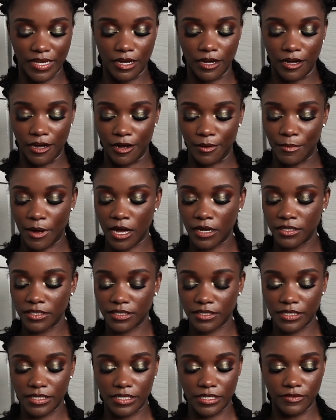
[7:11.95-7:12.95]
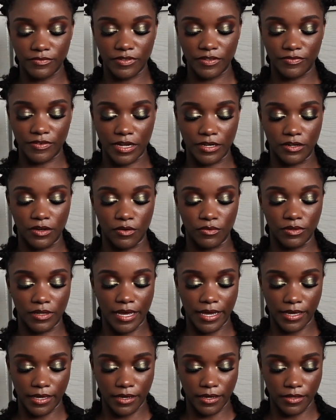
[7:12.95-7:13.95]
Honestly, even if I don't
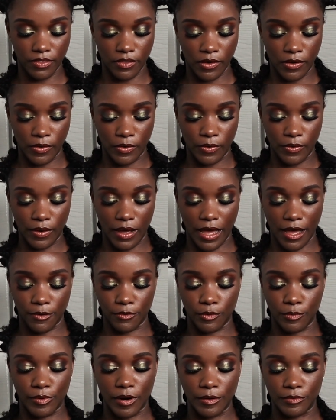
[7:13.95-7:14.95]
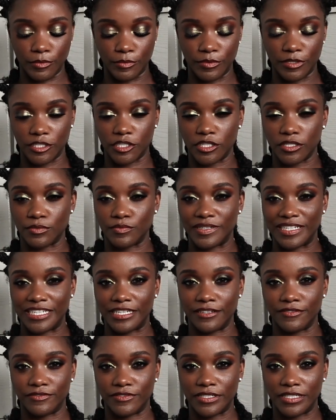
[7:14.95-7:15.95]
like it though, I will probably just
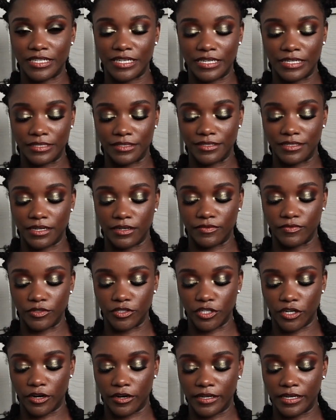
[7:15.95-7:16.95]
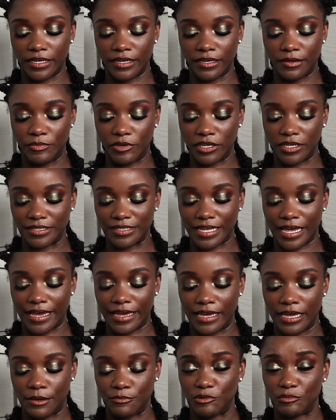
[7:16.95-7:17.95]
regift it instead of returning it, because I
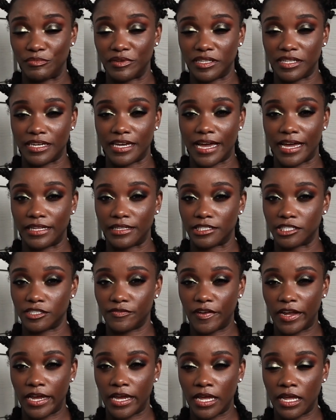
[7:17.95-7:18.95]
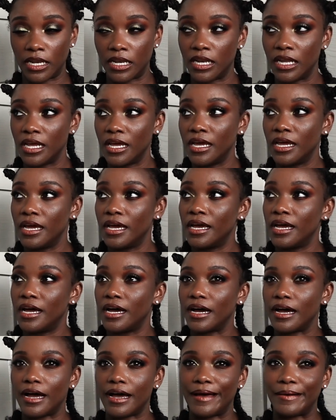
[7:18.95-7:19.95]
am a Billie Eilish fan.
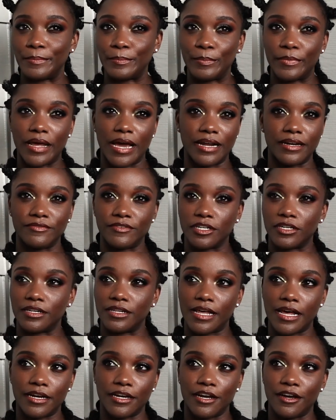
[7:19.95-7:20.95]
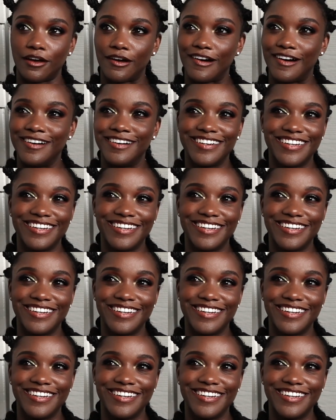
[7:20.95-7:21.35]
I'm not even gonna lie to y'all.